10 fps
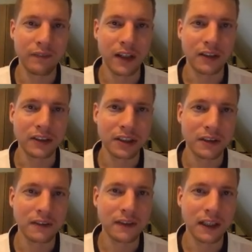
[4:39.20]

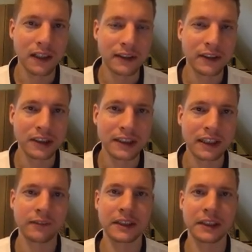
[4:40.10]
also just
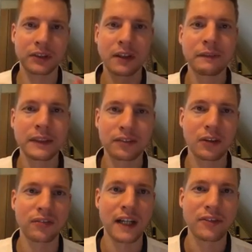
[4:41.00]
set up a subscription
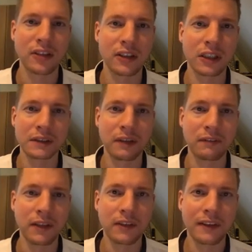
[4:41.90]
for $500 per
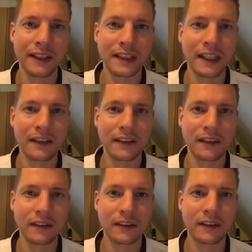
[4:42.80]
month, and then
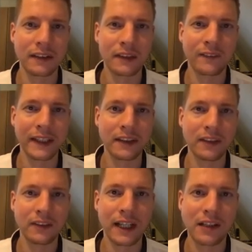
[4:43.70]
that way you
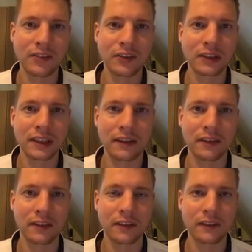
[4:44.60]
don't have to send
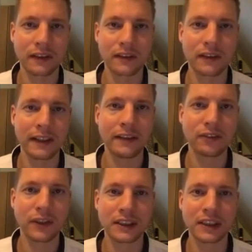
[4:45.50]

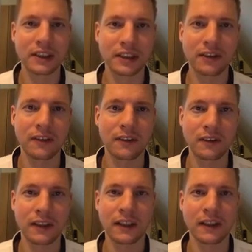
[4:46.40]
invoices
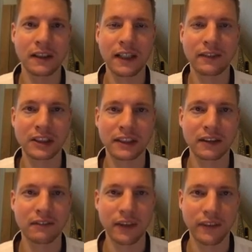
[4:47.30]
every
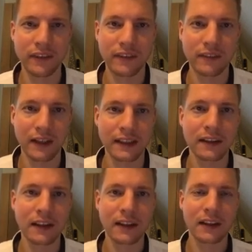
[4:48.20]
single month, right?
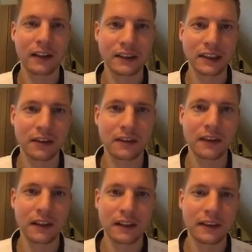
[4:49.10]
So
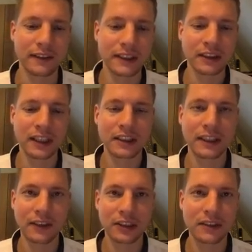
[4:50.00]
now this is actually
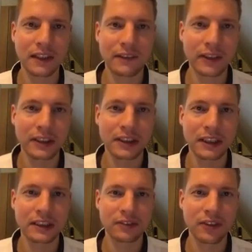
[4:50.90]
how Stripe
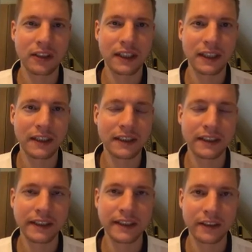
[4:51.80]
is working
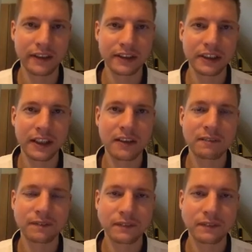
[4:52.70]
in a nutshell.